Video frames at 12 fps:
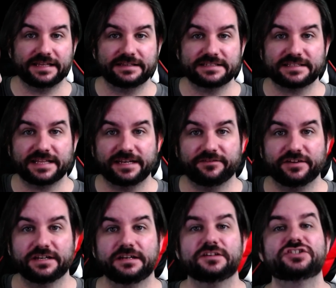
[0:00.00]
dislike it if you
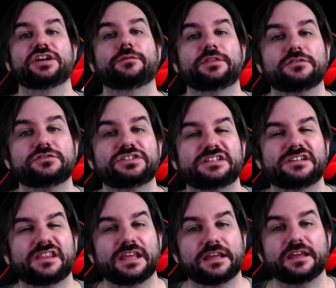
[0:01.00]
didn't, share with those you
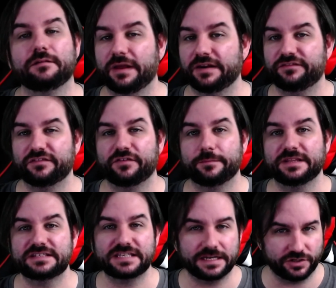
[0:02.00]
think can benefit from this,
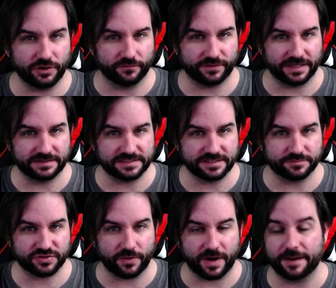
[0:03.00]
and don't forget to
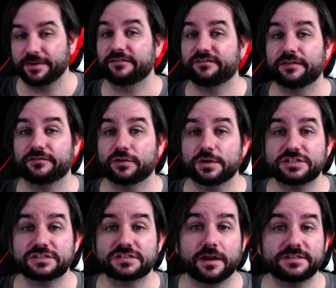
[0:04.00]
subscribe. And if you have any questions,
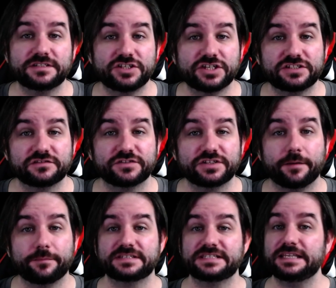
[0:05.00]
comments, suggestions for
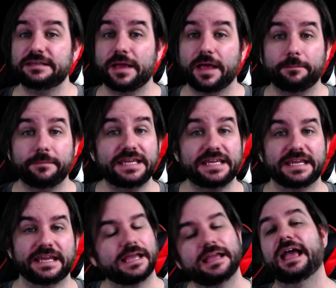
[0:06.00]
topics, email me
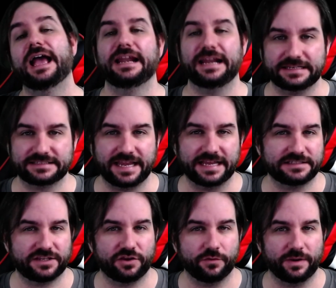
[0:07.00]
at ask at T
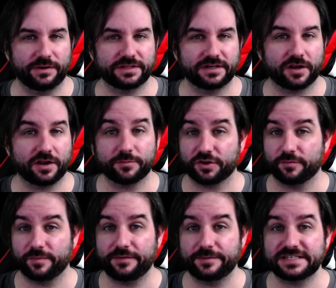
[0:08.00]
Q A weekly dot com or go to my
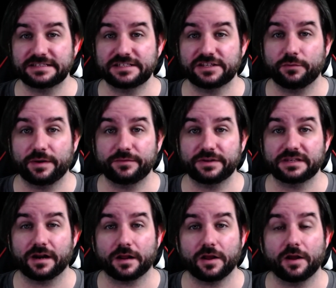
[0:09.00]
website, T Q A weekly
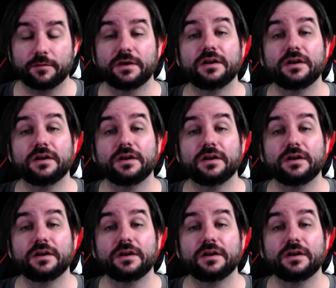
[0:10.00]
dot com,